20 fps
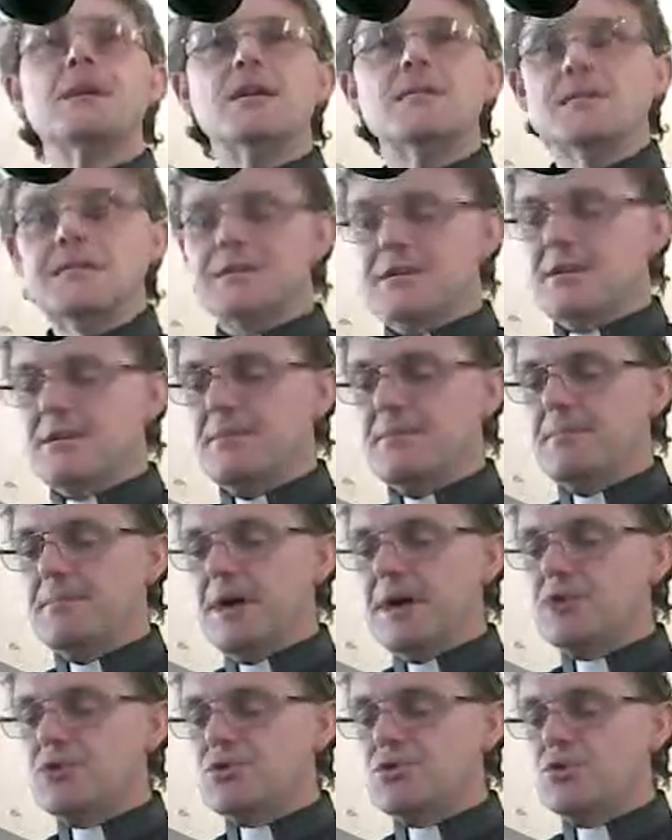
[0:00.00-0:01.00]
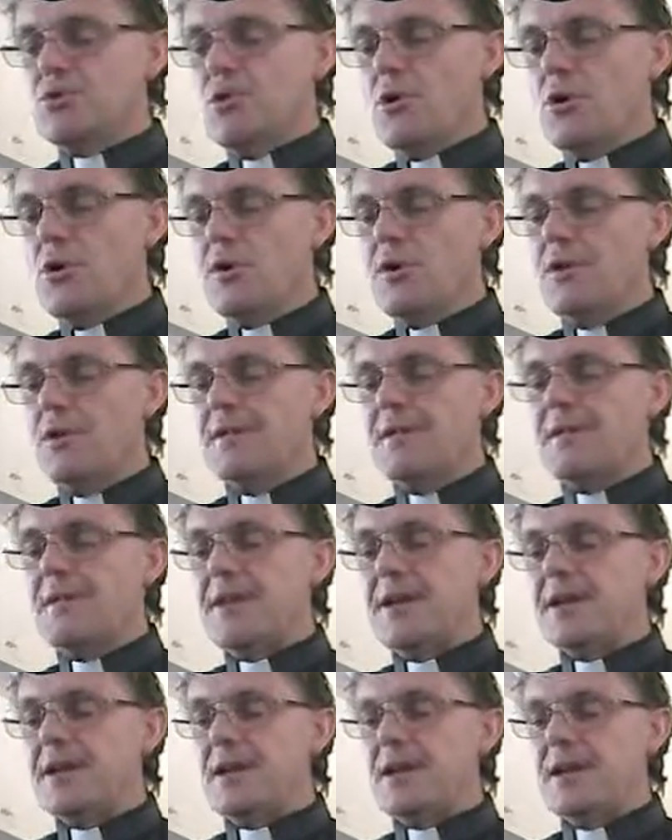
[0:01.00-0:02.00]
Give it to them. Make sure
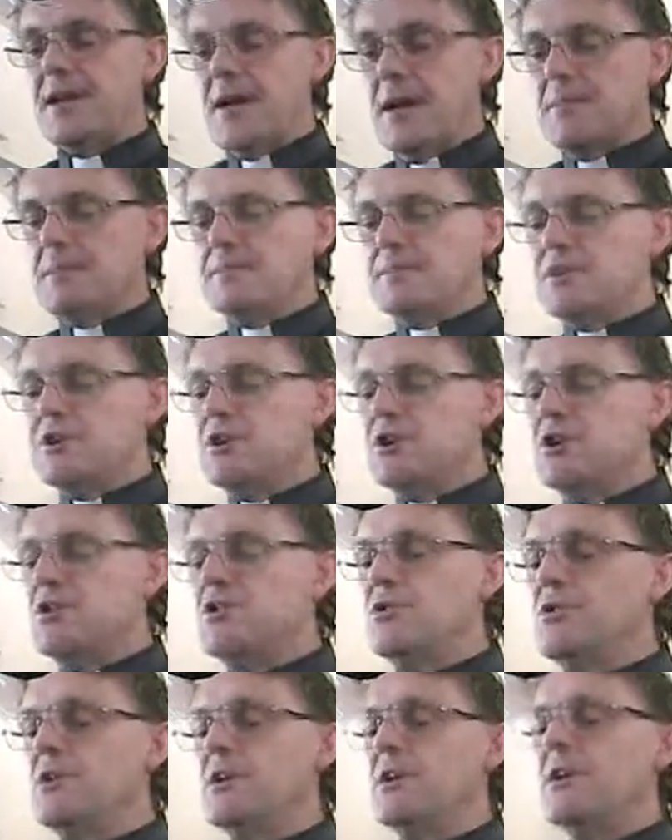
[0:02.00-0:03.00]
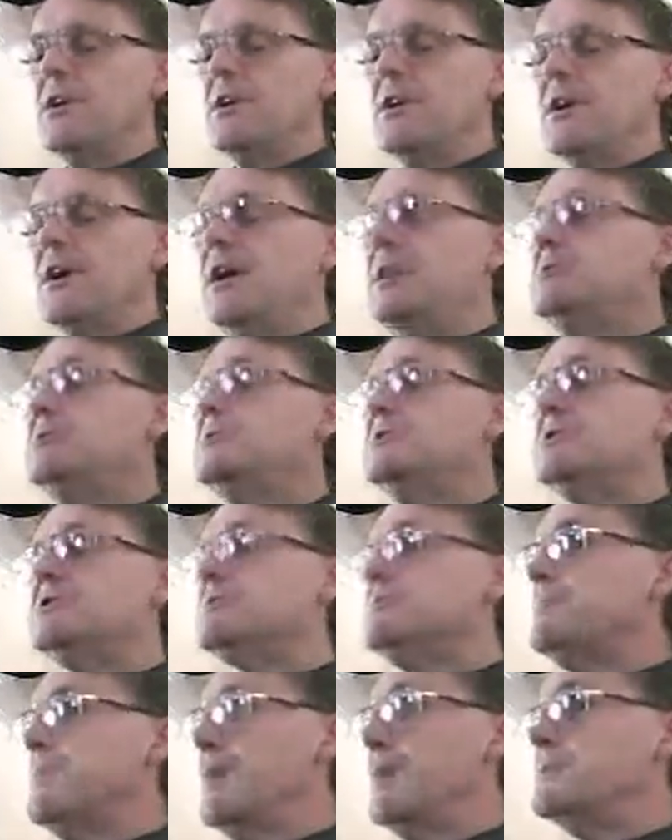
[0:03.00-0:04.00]
that they can come to you and
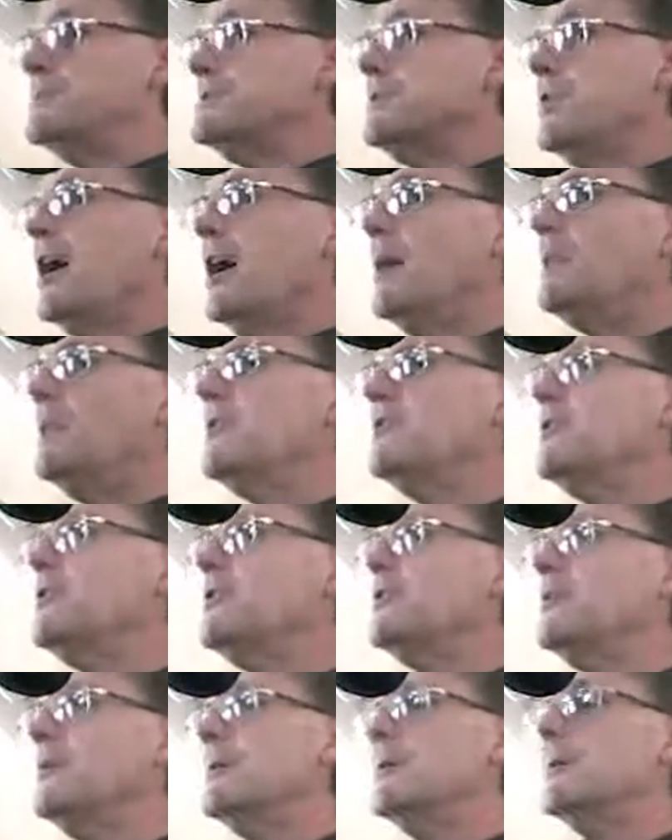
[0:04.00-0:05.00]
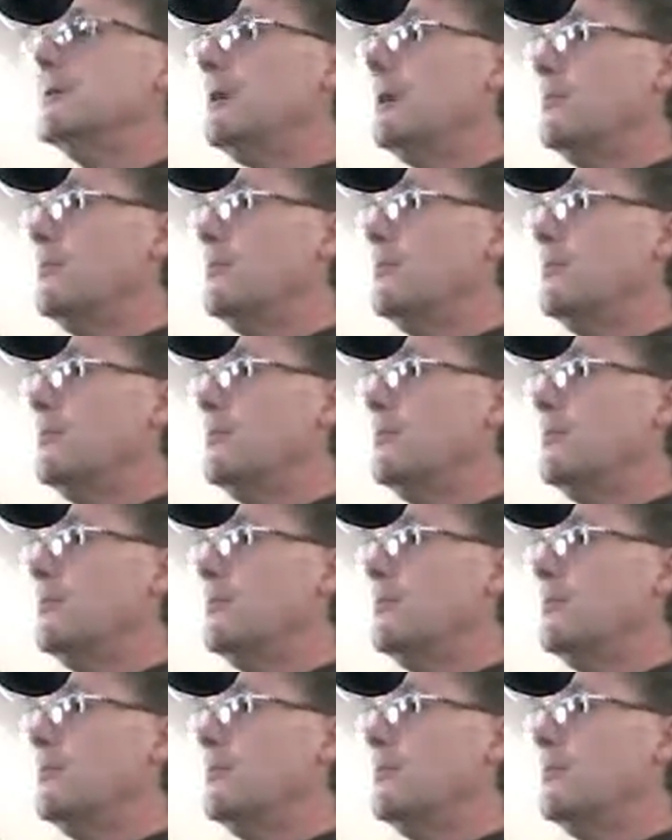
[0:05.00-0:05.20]
just spend time with you,